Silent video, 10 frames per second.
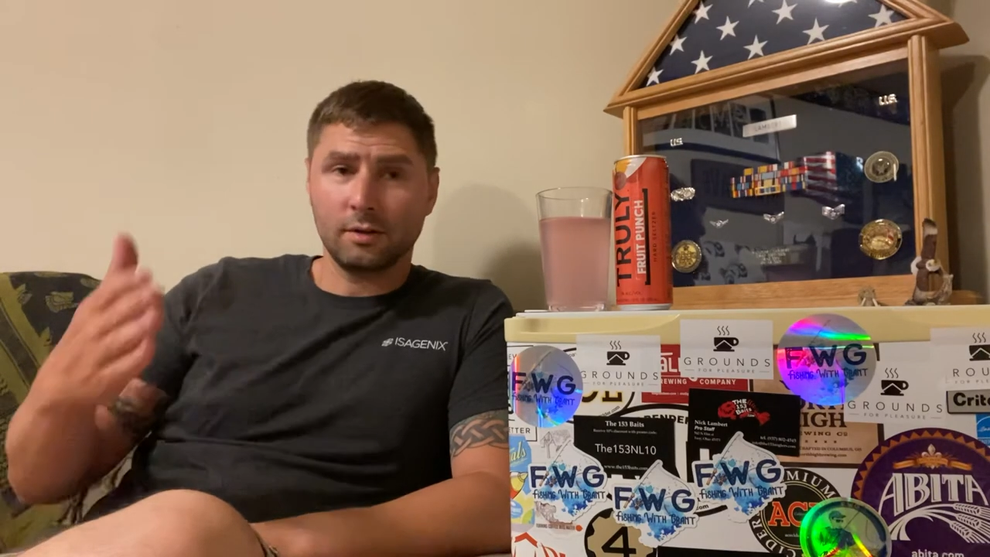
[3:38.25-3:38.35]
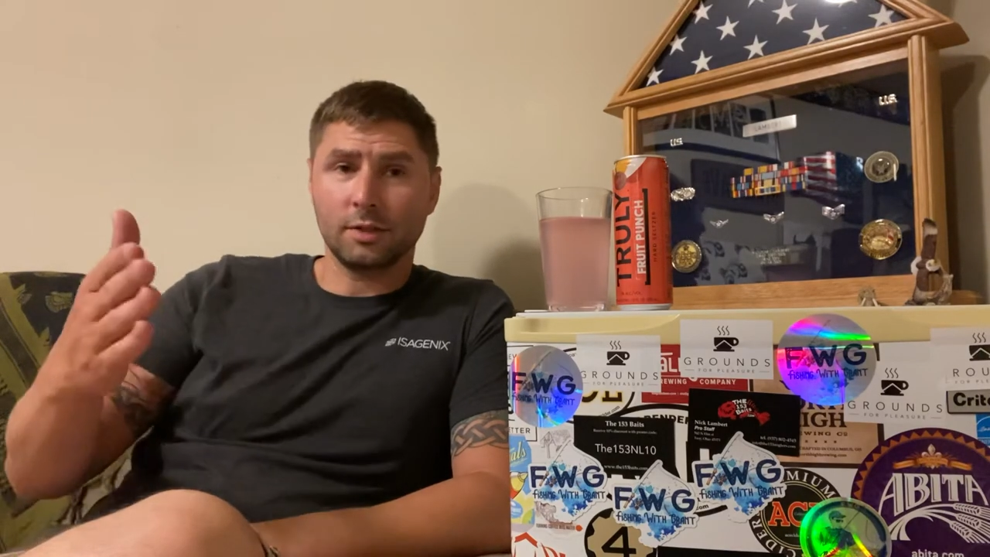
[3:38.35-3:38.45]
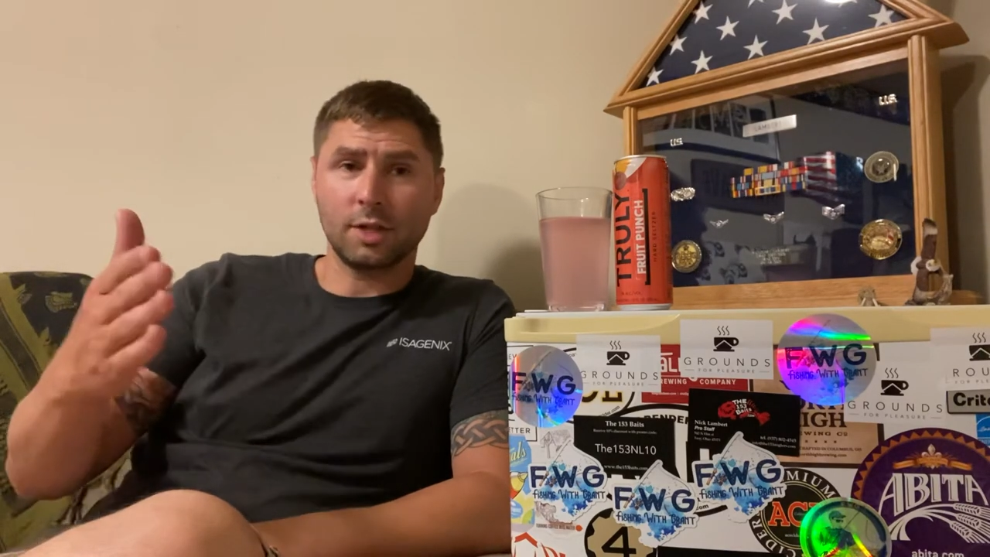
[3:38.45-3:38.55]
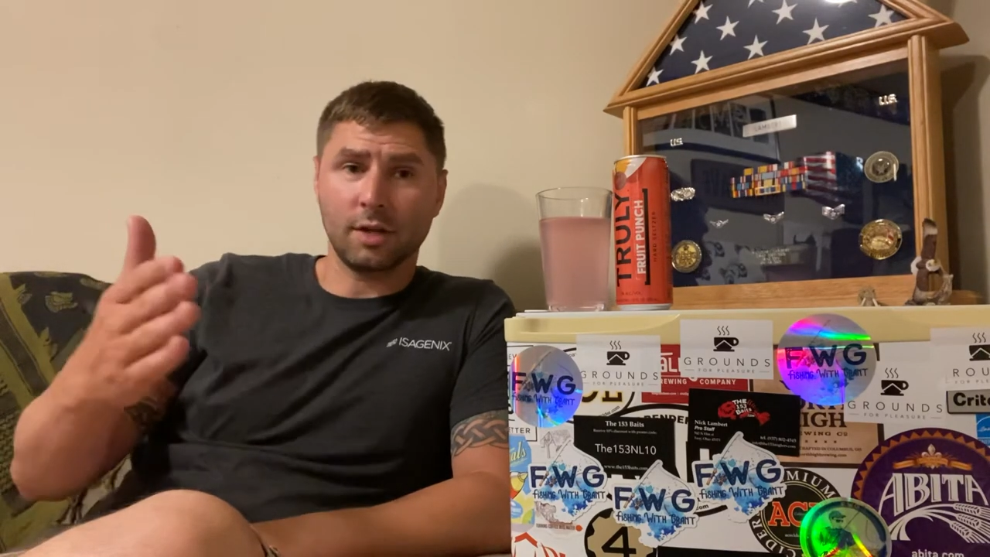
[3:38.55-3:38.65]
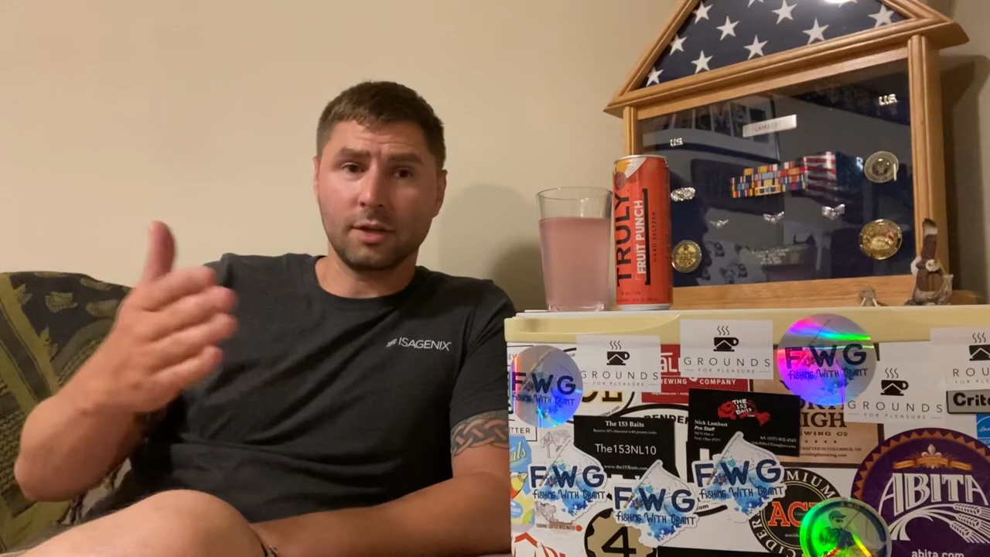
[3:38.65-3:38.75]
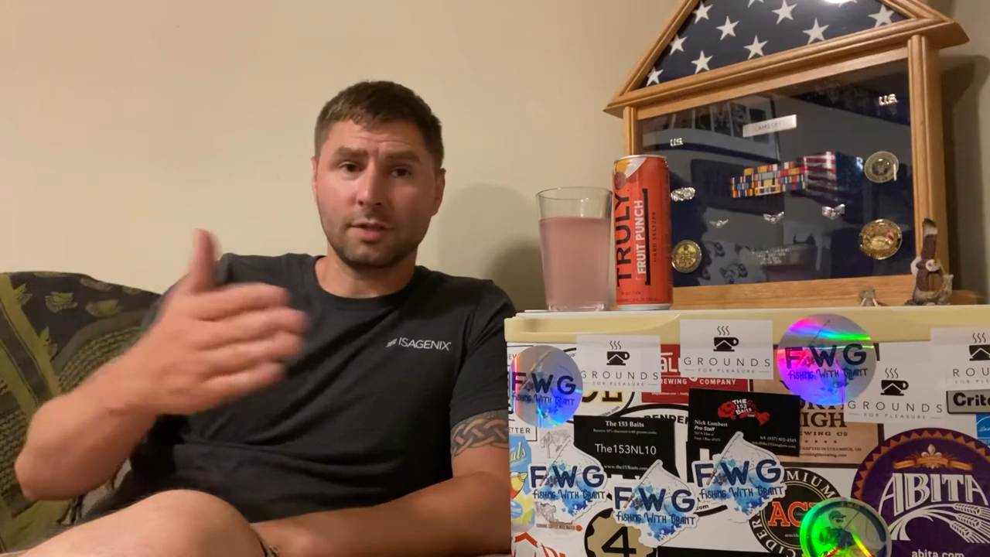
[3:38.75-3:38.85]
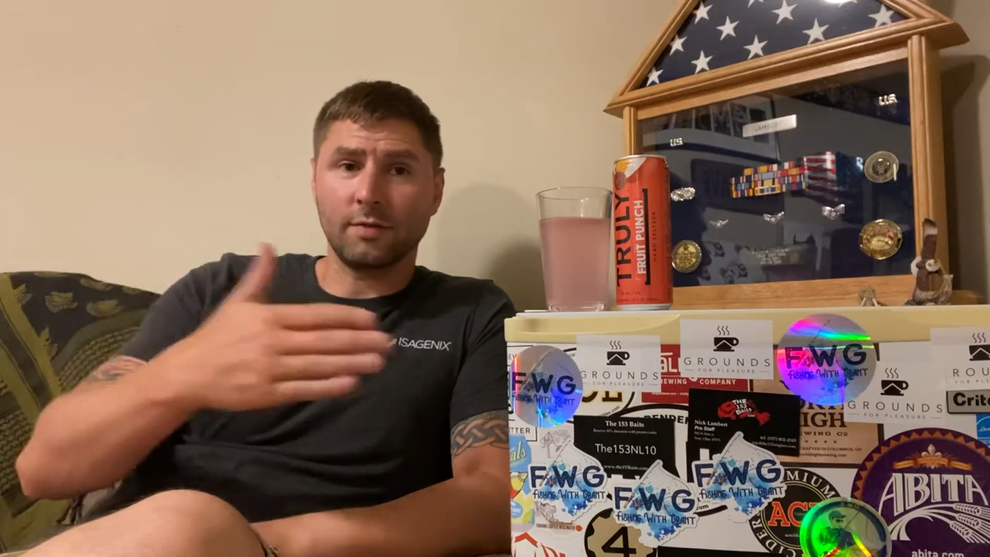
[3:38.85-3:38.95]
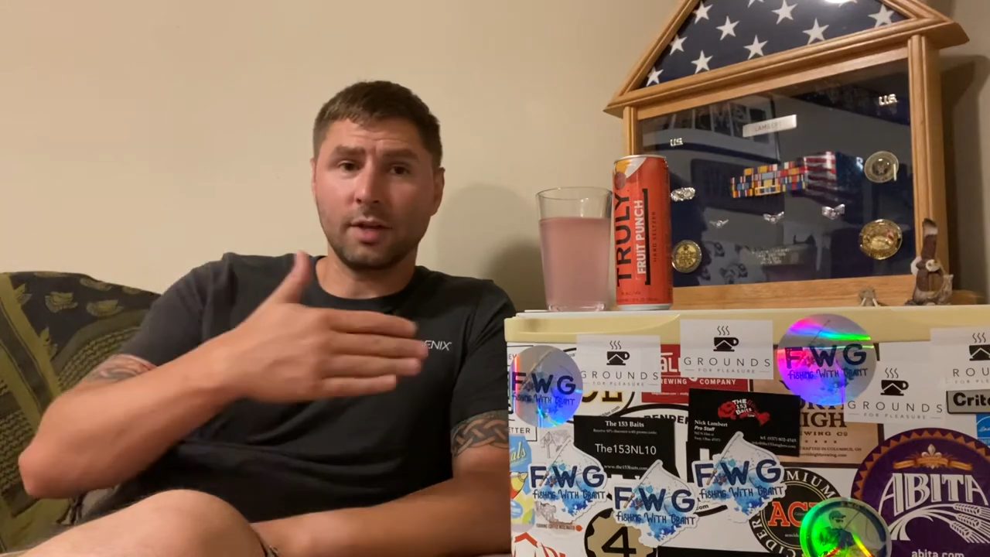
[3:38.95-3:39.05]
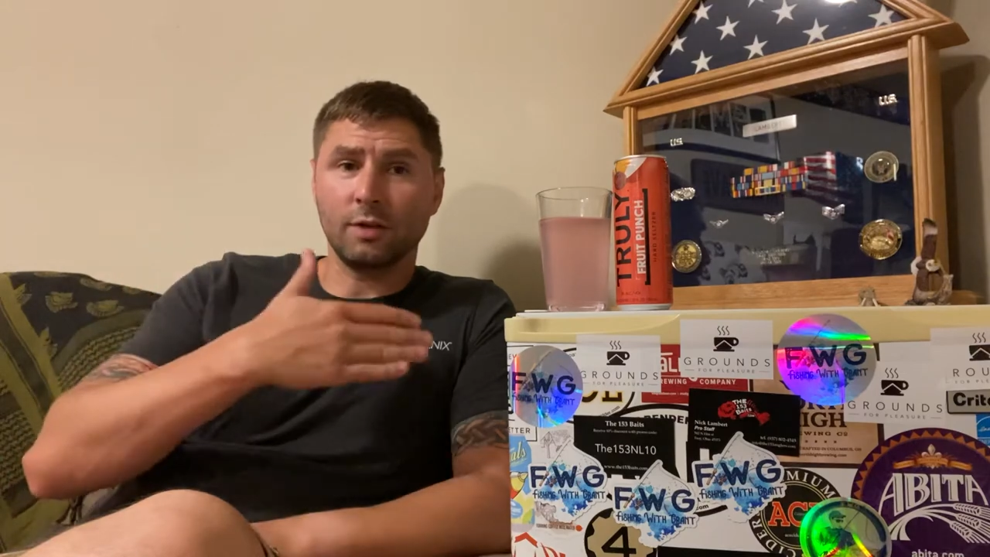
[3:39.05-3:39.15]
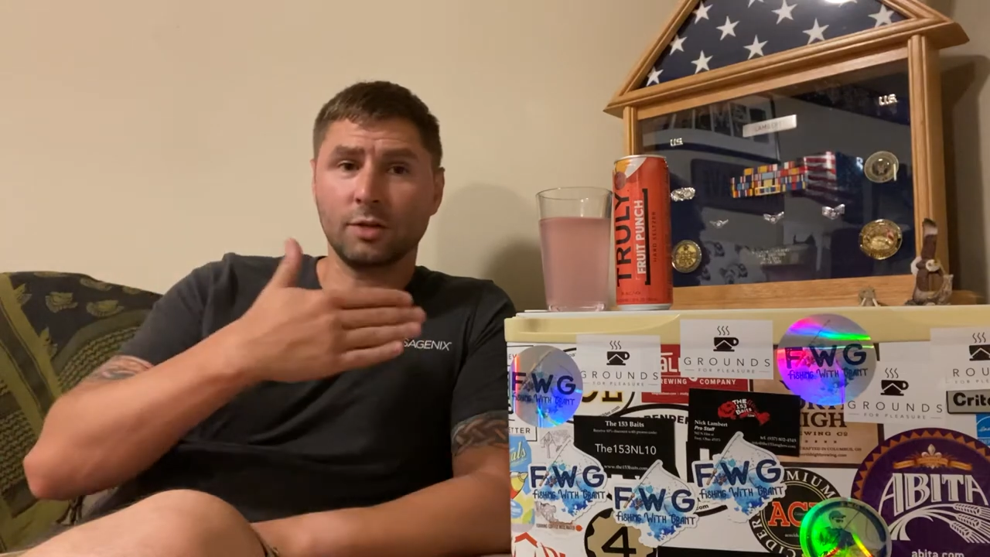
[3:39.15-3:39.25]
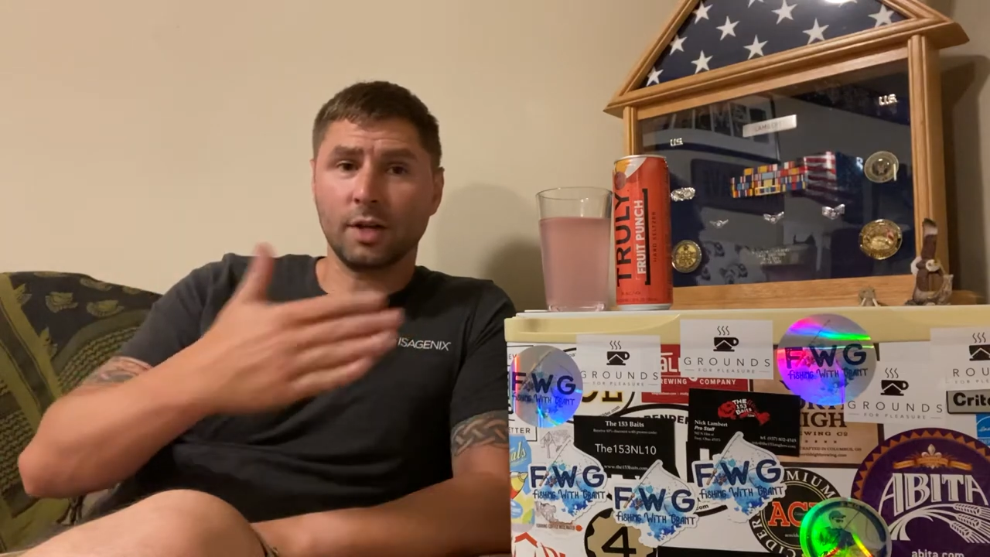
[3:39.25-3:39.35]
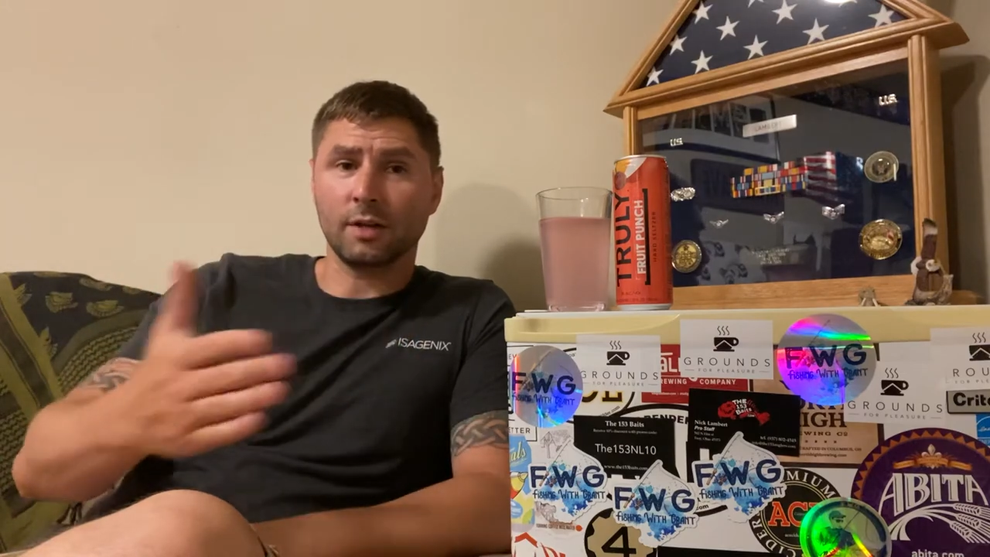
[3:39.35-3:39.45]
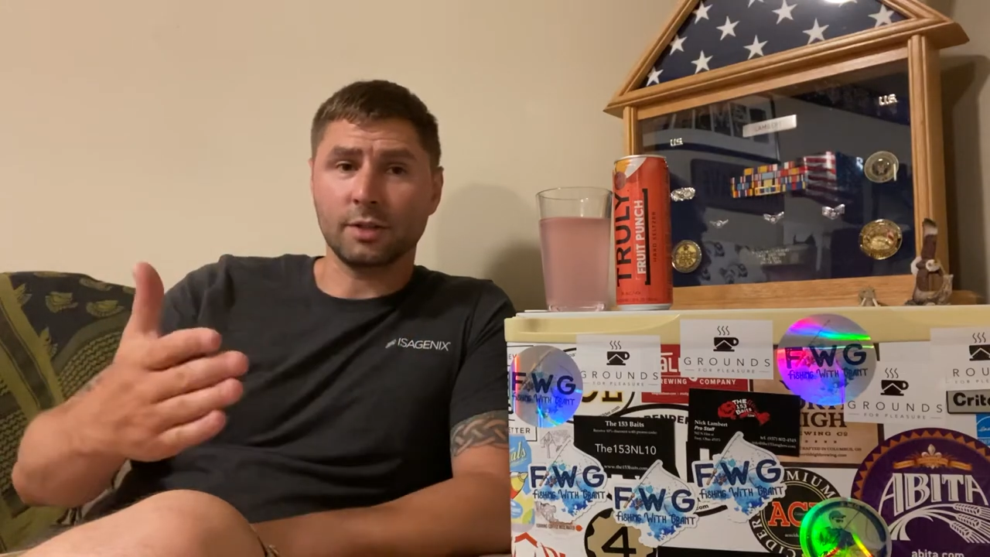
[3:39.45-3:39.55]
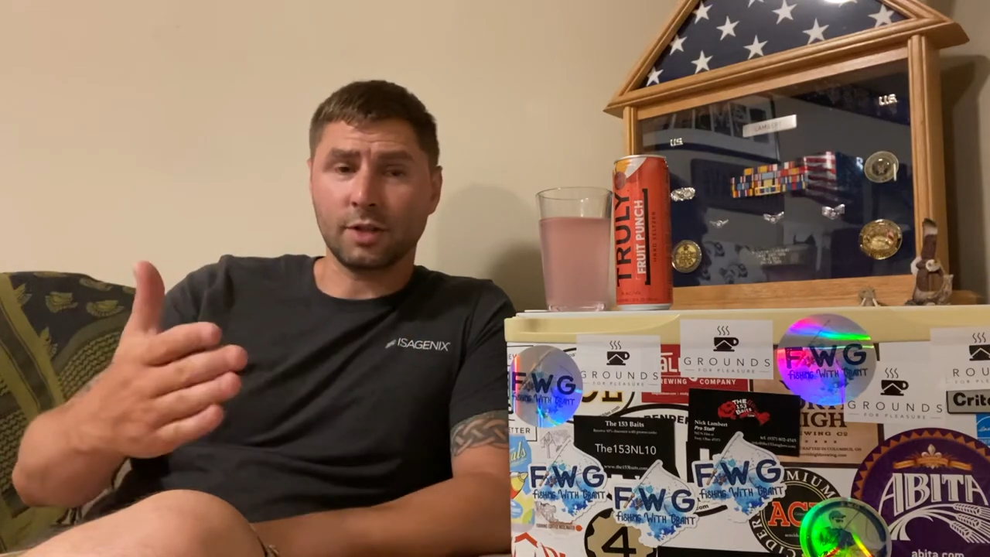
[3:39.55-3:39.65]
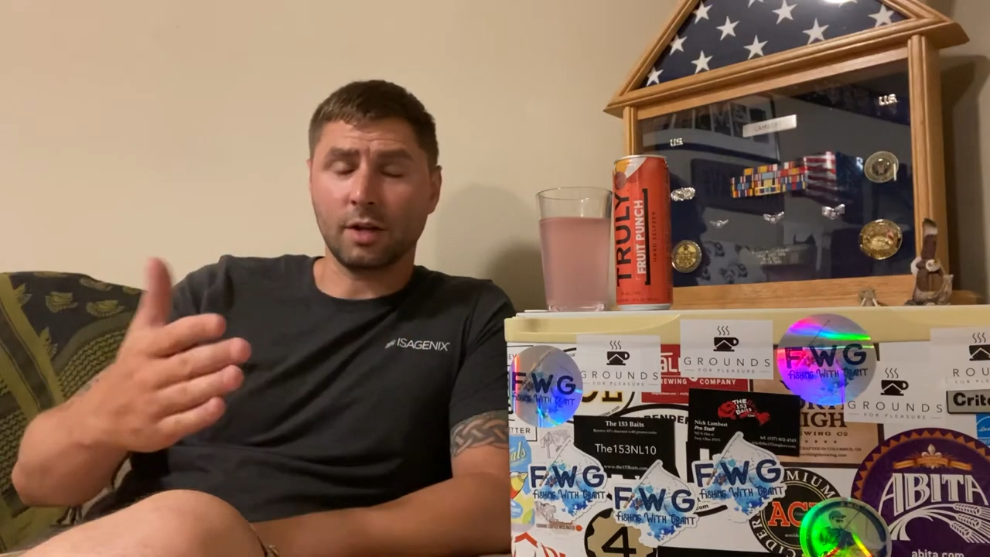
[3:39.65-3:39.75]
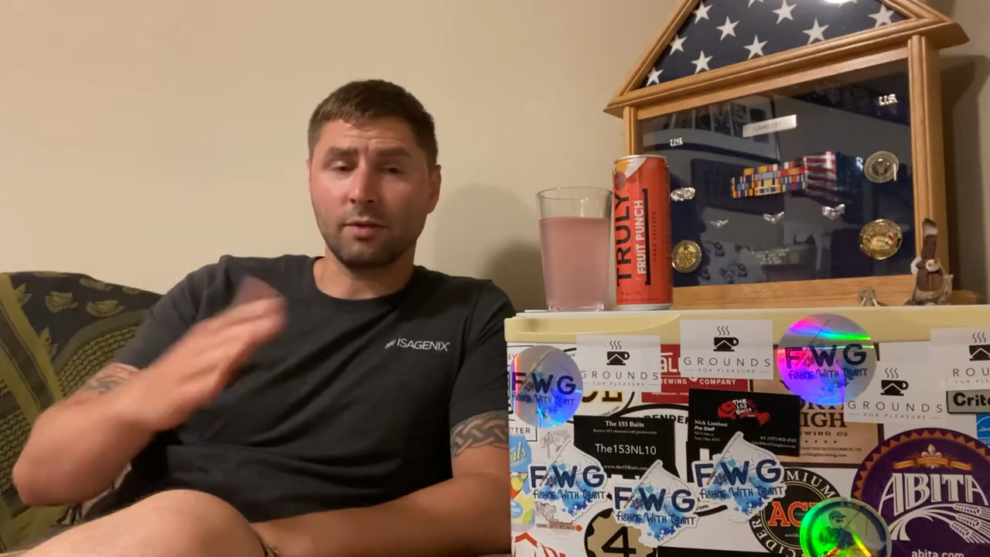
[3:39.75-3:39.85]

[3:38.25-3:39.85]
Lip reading: share this video. Share this channel.